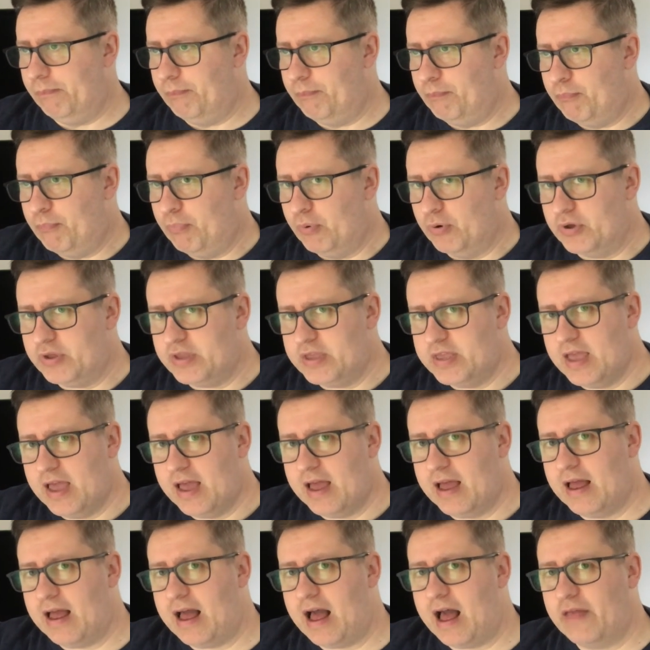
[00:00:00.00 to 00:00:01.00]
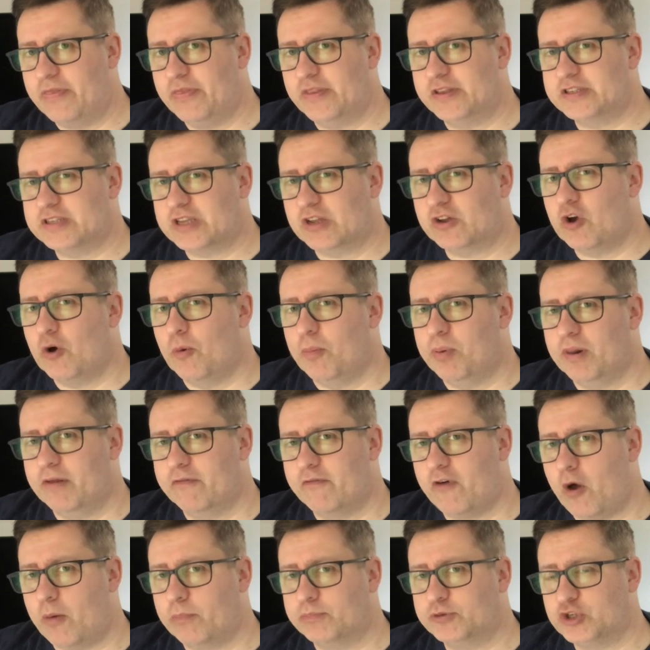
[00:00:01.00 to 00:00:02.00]
But yeah, and there's a couple of
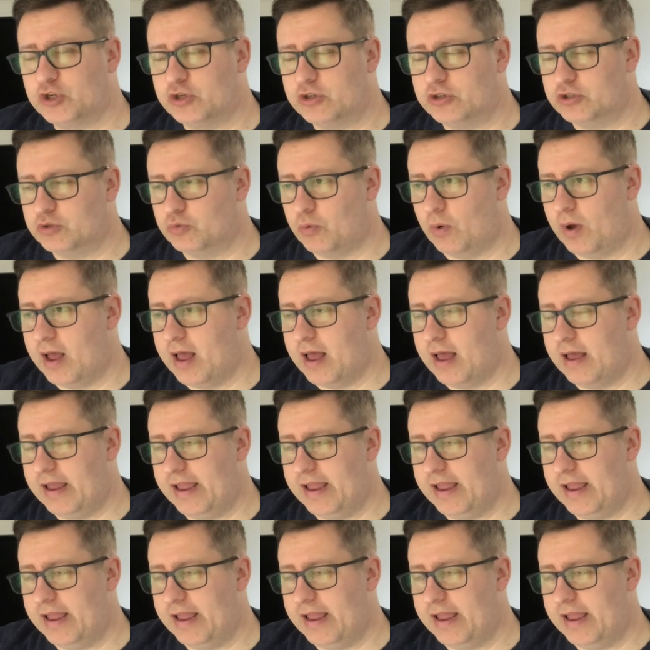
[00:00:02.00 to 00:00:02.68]
options where